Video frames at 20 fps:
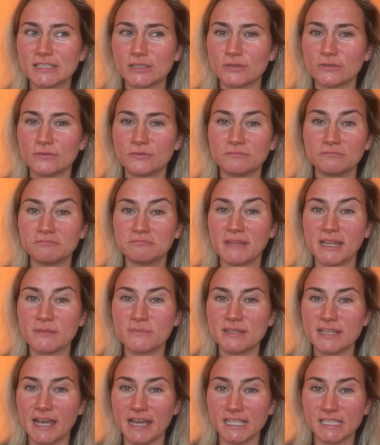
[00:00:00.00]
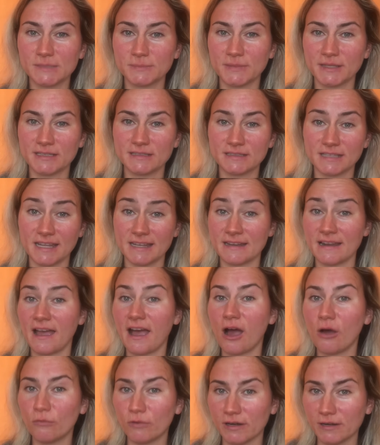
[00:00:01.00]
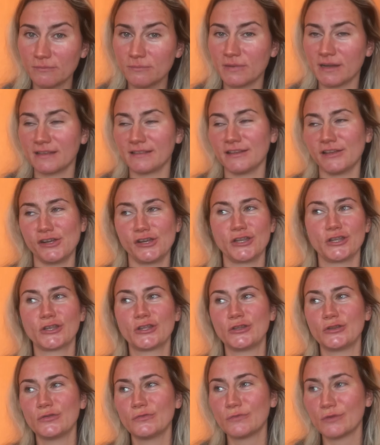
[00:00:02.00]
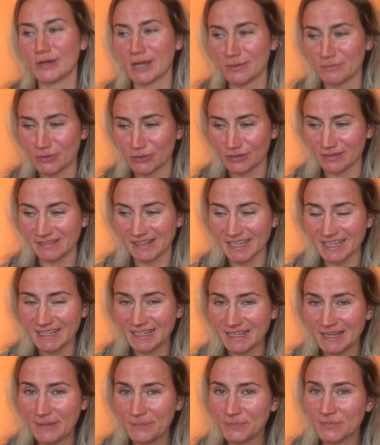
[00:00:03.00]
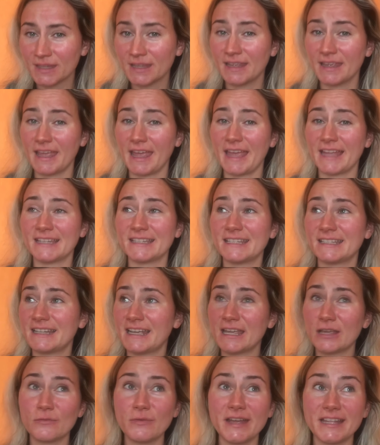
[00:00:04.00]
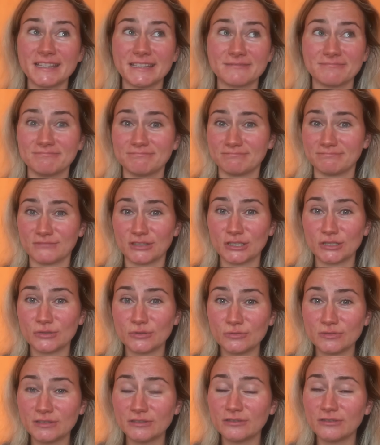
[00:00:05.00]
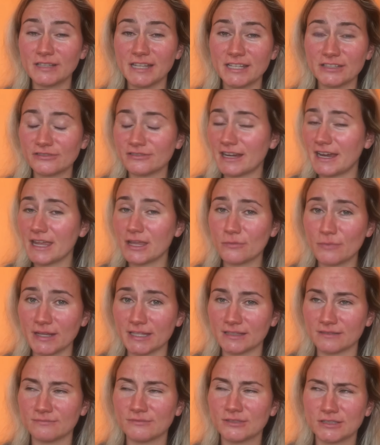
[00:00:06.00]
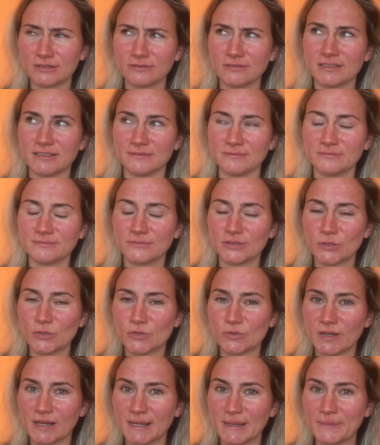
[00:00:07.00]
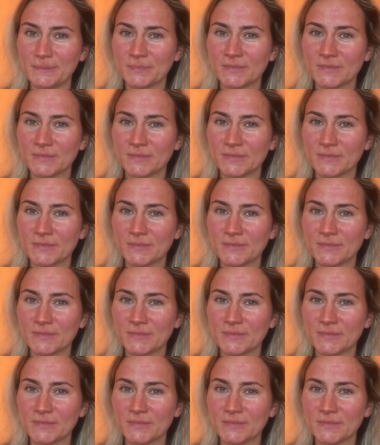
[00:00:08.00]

So maybe I spend an hour by learning new vocabulary. And then I quit. Sooner or later, I quit. Sooner, usually.